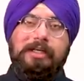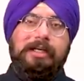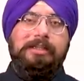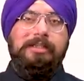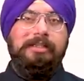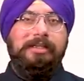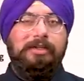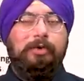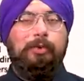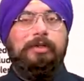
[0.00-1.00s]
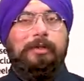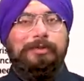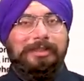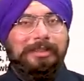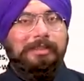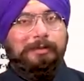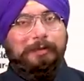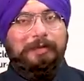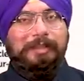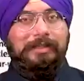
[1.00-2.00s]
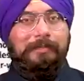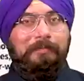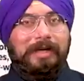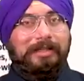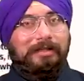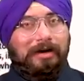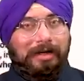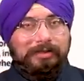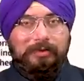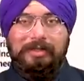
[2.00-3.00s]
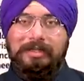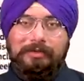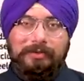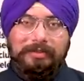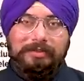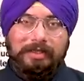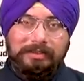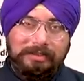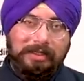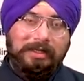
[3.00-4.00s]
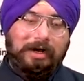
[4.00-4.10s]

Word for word: in the year 2015 and the caste related results